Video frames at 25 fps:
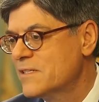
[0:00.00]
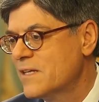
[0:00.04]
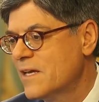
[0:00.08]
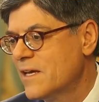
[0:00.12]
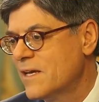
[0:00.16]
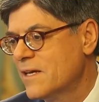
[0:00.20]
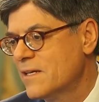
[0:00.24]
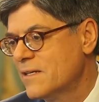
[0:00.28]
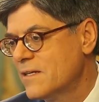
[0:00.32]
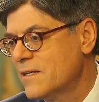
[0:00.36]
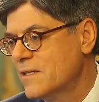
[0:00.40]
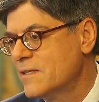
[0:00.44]

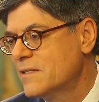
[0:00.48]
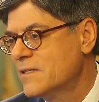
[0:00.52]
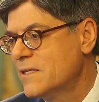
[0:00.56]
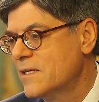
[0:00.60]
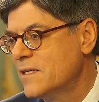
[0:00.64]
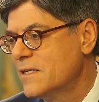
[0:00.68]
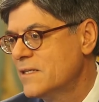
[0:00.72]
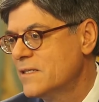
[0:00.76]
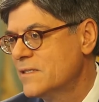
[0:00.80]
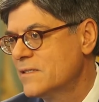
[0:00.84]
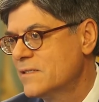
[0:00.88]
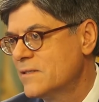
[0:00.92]
and it
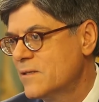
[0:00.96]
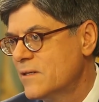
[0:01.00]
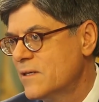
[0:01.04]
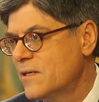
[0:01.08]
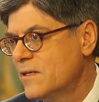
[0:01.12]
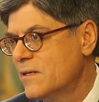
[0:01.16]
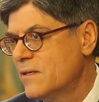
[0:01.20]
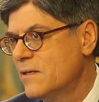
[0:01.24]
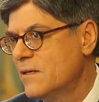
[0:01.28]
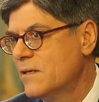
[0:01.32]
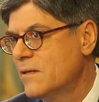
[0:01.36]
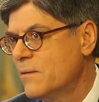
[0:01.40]
is
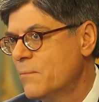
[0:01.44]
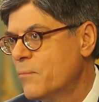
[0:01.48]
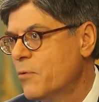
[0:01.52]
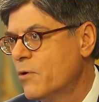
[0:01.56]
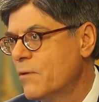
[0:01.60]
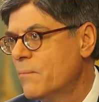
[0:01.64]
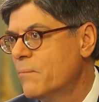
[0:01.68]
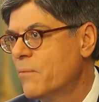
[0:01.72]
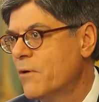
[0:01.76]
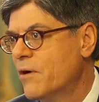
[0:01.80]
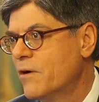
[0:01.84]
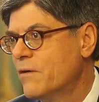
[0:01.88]
an
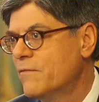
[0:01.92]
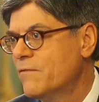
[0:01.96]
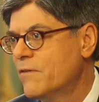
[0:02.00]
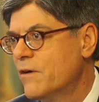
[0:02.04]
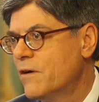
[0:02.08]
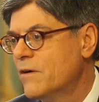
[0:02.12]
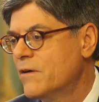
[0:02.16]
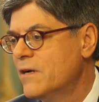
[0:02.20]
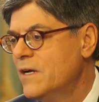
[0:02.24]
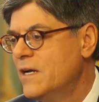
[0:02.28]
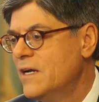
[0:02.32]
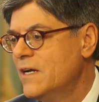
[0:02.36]
important part of
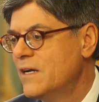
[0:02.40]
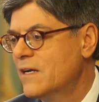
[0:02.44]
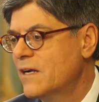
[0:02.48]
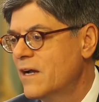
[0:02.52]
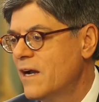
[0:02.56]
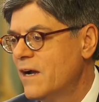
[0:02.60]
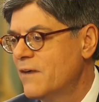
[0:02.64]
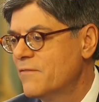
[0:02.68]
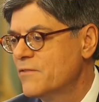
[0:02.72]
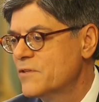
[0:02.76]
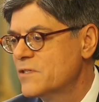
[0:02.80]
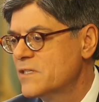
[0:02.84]
our
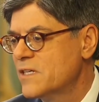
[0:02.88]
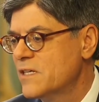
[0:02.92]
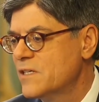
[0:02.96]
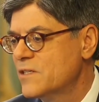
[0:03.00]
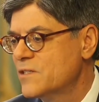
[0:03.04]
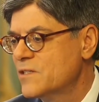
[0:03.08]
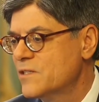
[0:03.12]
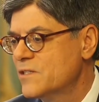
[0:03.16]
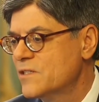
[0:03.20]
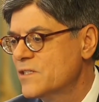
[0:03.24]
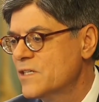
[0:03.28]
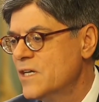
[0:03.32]

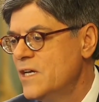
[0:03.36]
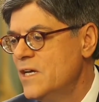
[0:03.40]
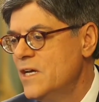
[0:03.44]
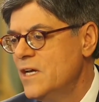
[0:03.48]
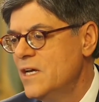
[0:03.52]
conversations.